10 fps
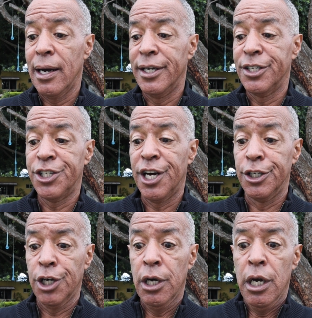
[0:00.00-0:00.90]
it
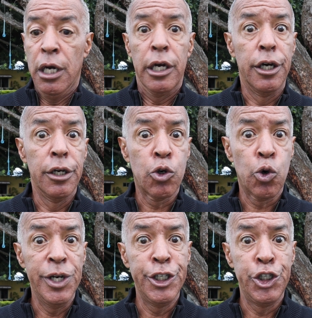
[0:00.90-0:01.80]
says,
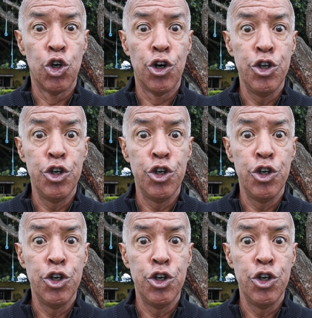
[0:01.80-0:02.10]
increase your